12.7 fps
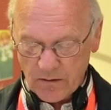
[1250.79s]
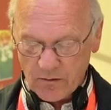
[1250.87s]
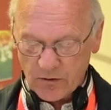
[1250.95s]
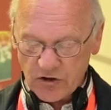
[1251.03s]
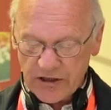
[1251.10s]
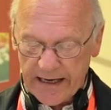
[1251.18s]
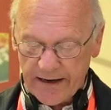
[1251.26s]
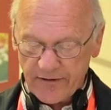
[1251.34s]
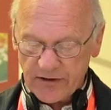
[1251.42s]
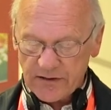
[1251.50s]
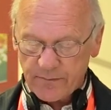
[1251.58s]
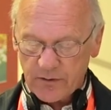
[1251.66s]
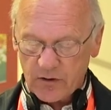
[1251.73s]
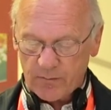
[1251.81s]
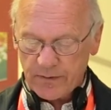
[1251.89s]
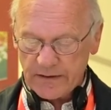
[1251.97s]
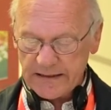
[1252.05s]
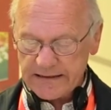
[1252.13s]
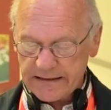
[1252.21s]
or charitable or
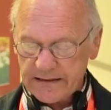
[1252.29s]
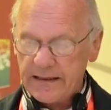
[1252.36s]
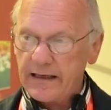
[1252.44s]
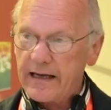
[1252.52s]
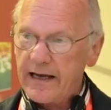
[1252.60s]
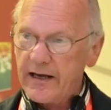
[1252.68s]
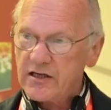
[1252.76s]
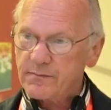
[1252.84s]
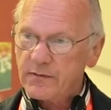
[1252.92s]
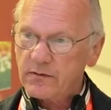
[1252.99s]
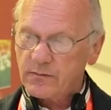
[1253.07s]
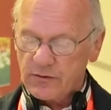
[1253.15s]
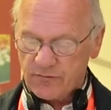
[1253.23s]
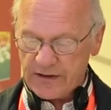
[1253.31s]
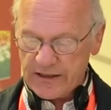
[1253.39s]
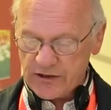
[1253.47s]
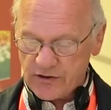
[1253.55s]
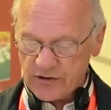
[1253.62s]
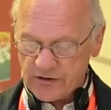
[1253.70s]
political engagement with
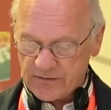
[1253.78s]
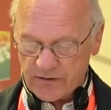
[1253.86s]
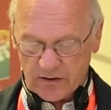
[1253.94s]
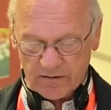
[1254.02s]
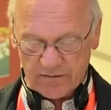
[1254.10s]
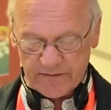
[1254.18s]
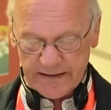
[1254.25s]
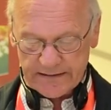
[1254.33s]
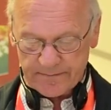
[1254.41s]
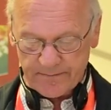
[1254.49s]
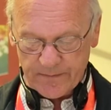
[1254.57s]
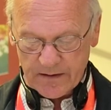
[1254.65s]
regions of conflict